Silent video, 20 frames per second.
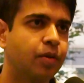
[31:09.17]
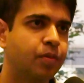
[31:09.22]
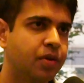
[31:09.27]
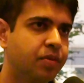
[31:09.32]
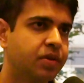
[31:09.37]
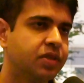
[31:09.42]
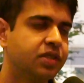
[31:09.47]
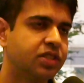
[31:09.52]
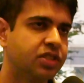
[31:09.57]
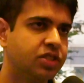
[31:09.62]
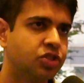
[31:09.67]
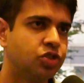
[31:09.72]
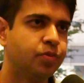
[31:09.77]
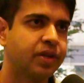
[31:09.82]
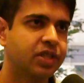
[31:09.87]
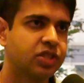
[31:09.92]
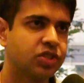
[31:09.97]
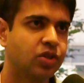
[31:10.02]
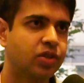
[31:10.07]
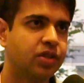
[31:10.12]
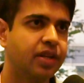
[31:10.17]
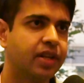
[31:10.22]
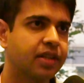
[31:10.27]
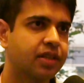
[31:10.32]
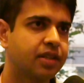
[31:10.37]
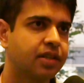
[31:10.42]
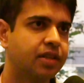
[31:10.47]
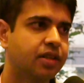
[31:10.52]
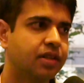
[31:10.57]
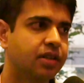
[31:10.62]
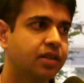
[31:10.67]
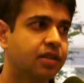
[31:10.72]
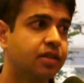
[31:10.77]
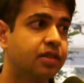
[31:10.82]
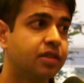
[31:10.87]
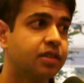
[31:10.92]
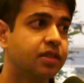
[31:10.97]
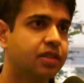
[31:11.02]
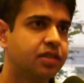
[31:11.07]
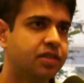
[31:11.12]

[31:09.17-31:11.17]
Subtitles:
optimizations to make sure like that